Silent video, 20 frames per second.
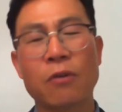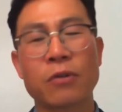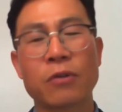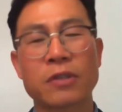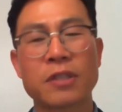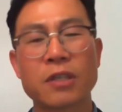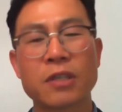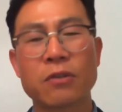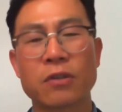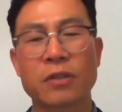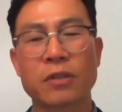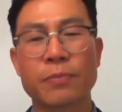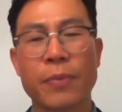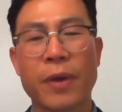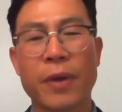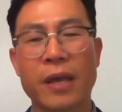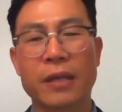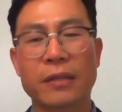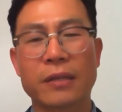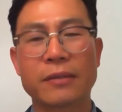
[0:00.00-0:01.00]
our serious
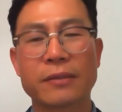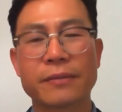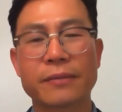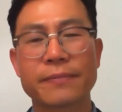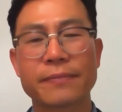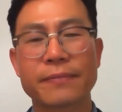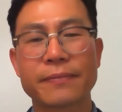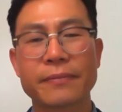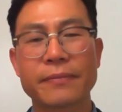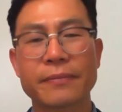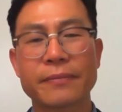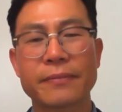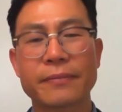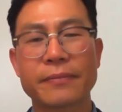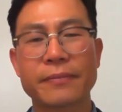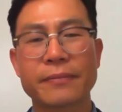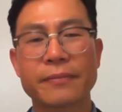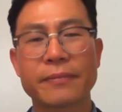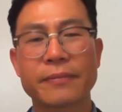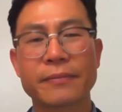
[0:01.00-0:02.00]
pain.
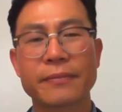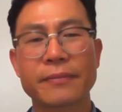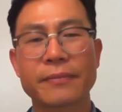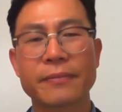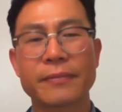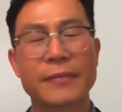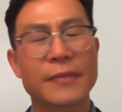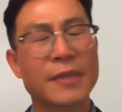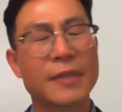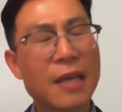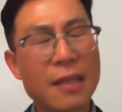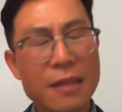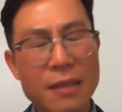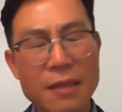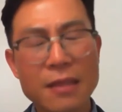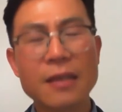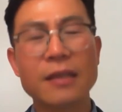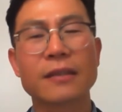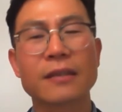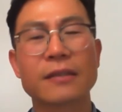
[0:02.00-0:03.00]

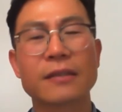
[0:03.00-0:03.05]
Nothing.